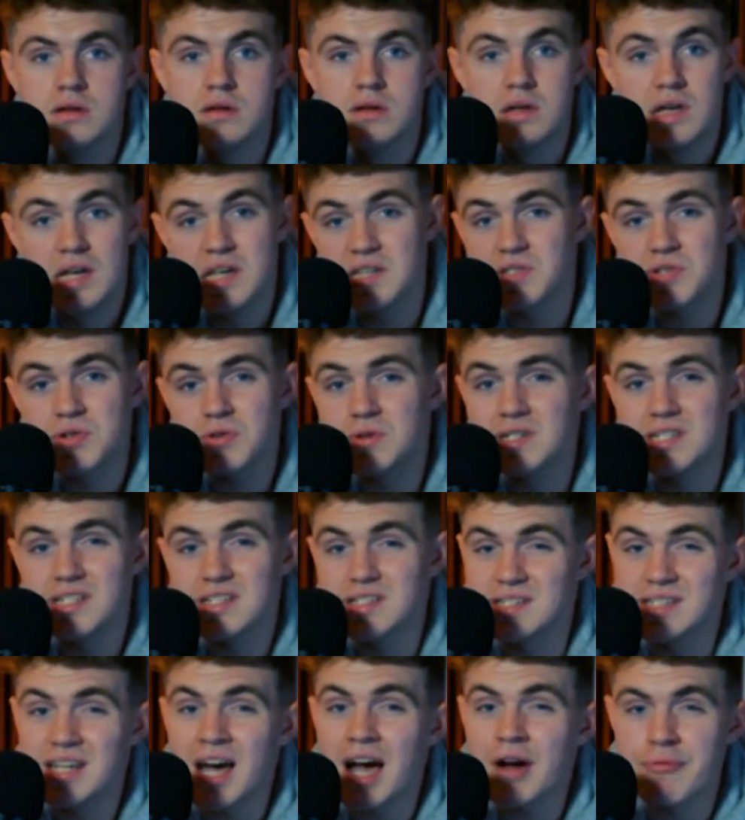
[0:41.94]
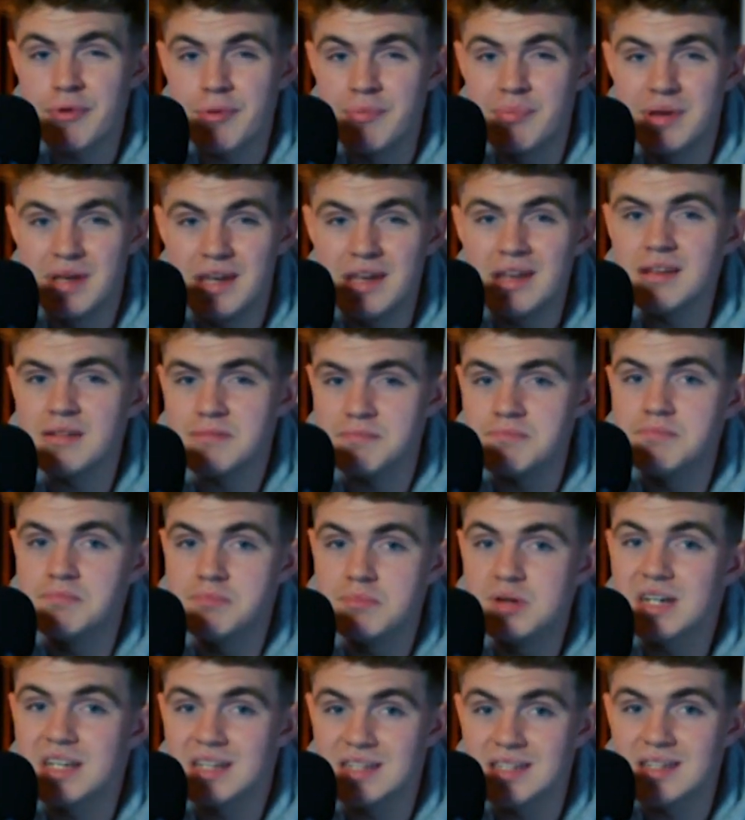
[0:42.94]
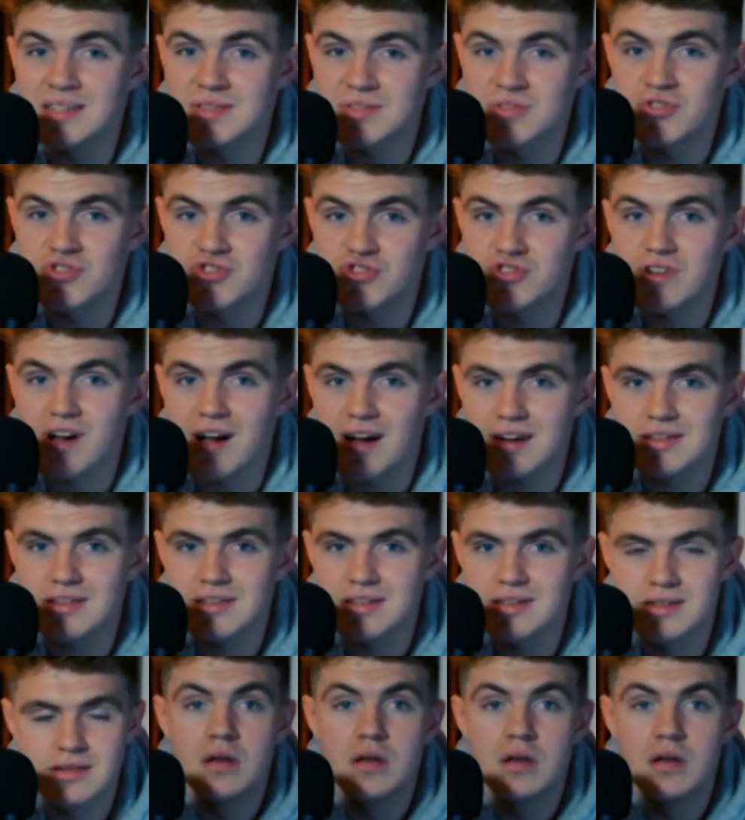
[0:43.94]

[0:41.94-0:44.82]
History does not repeat, but it does instruct.